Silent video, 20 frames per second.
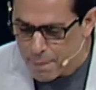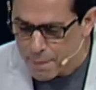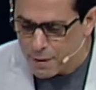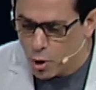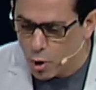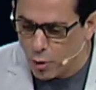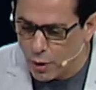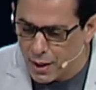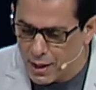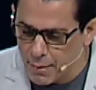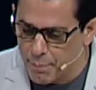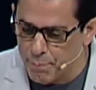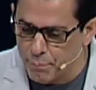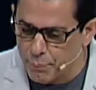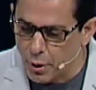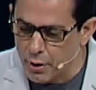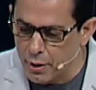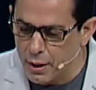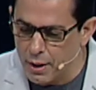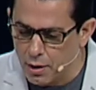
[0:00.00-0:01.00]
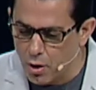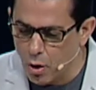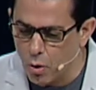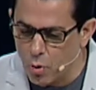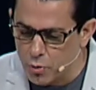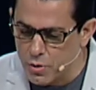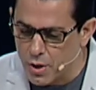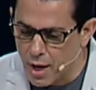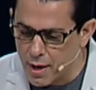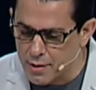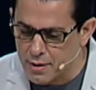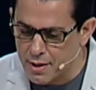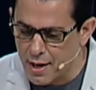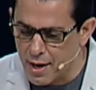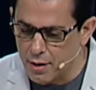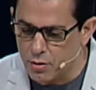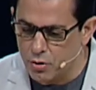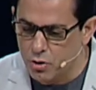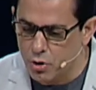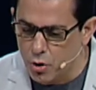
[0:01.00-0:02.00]
You'll heap burning coals on his
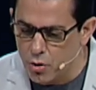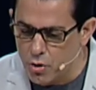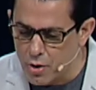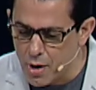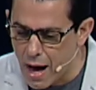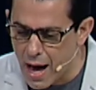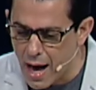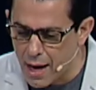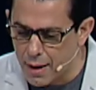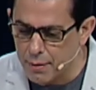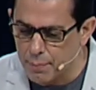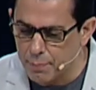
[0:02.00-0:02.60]
head. Do not